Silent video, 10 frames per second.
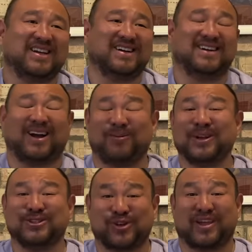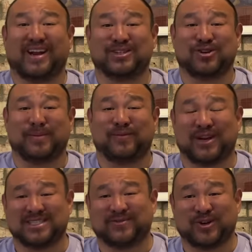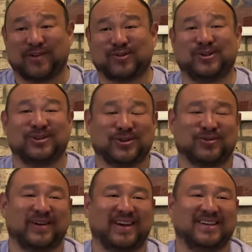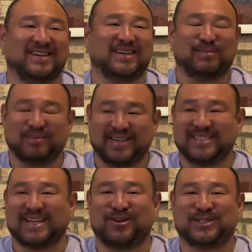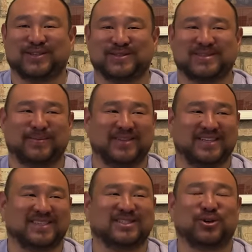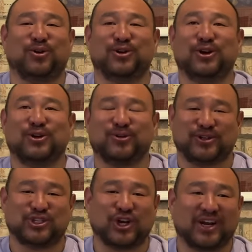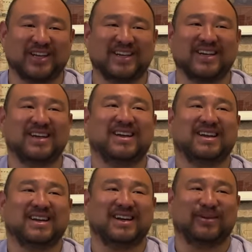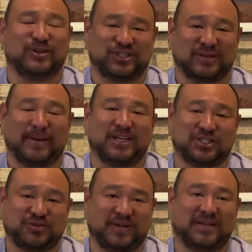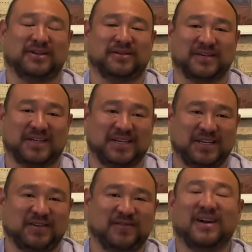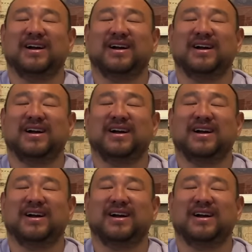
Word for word: Uh, I really enjoyed that ice cream. If you guys are ever in Ukraine, please get yourself some of this. It's called Hershotik, uh, which is the main street here in Kiev.